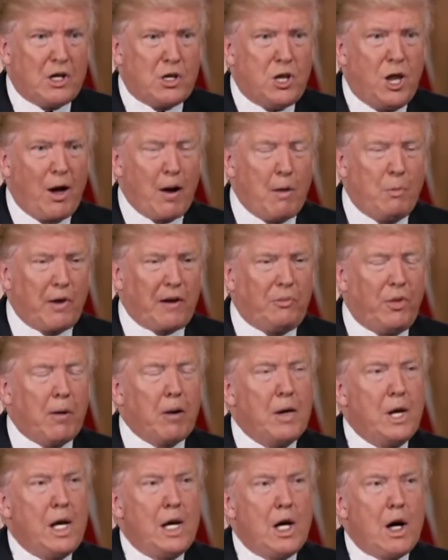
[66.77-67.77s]
So I remember
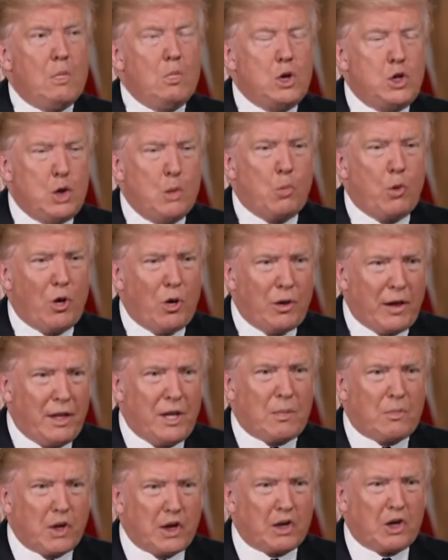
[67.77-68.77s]
looking up at the moon
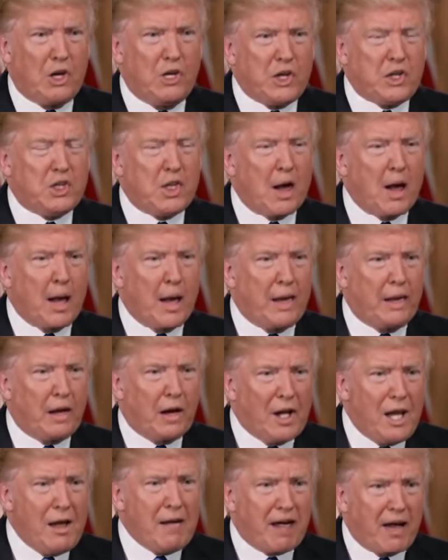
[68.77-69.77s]
in the middle of the day
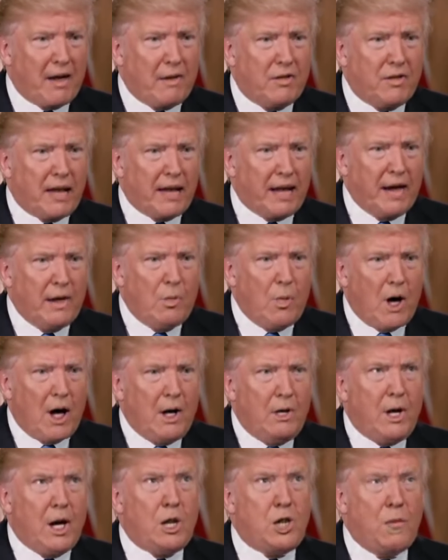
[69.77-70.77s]
and thinking,
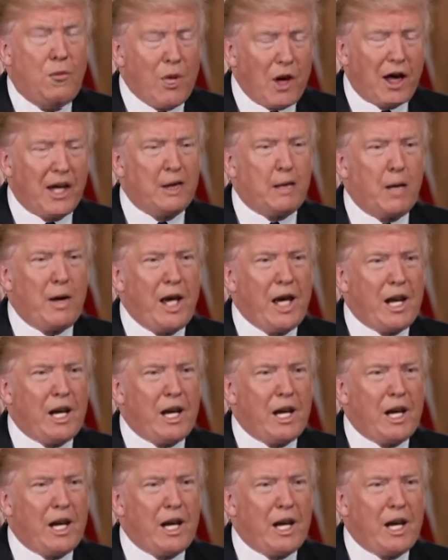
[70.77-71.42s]
wow, that's bright.